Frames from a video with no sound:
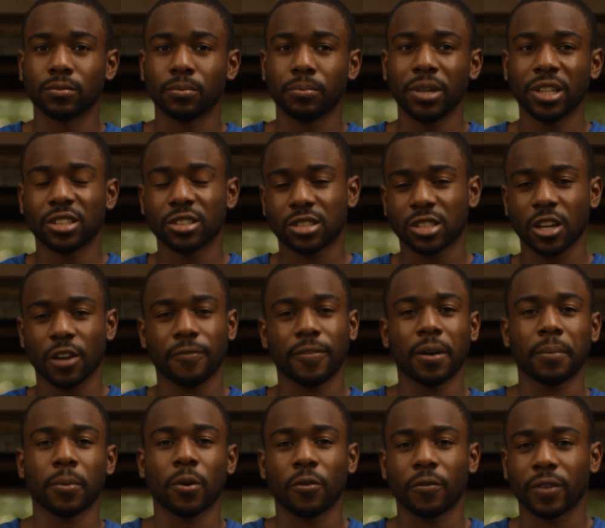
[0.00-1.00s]
beat yourself
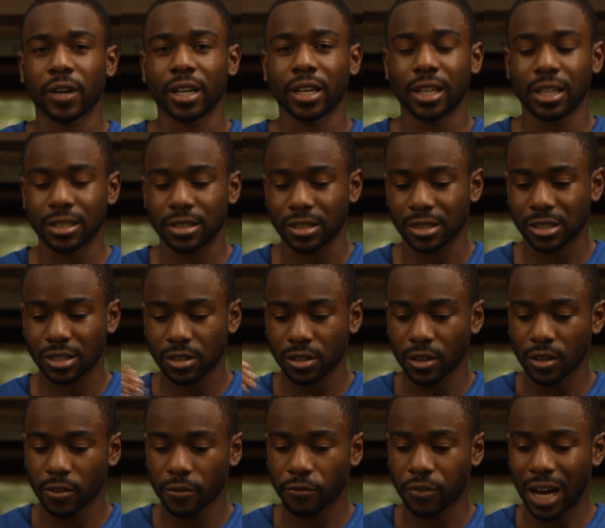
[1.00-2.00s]
up over it and just
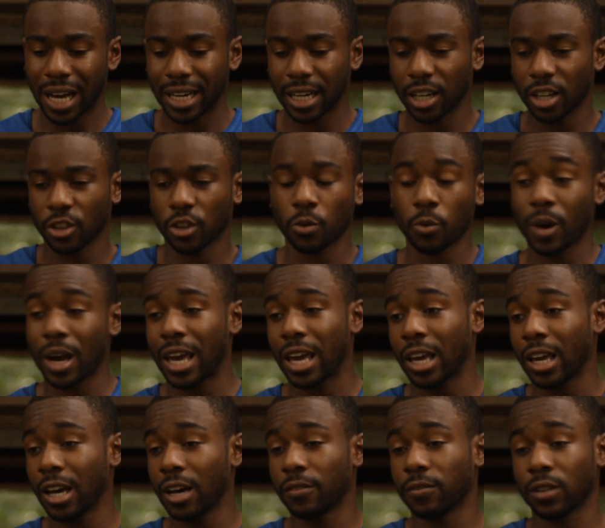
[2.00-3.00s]
find another
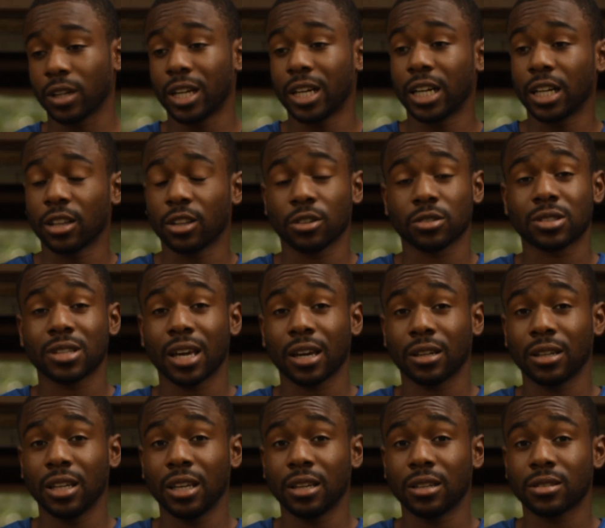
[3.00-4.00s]
way of learning those
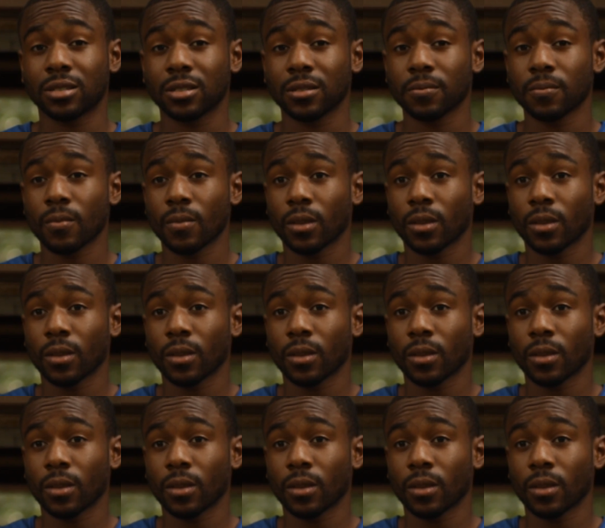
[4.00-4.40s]
techniques.